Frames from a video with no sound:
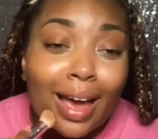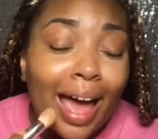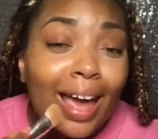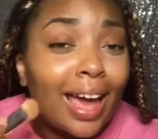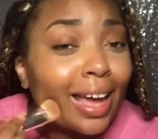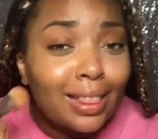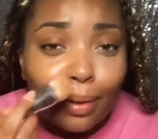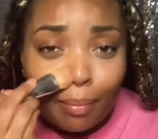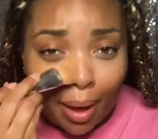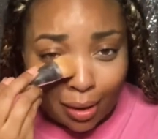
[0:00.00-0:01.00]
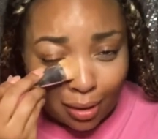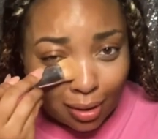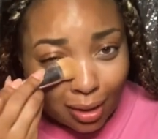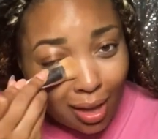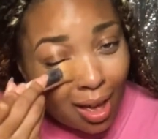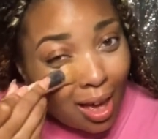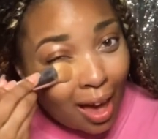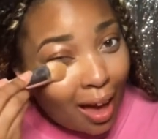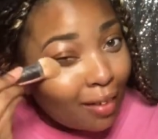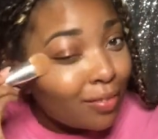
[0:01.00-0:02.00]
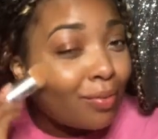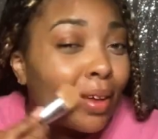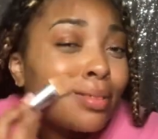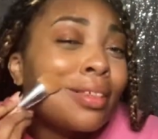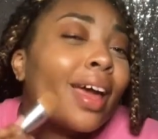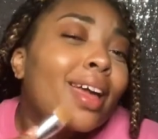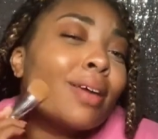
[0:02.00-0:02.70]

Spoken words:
I hate the matte look. It feels like it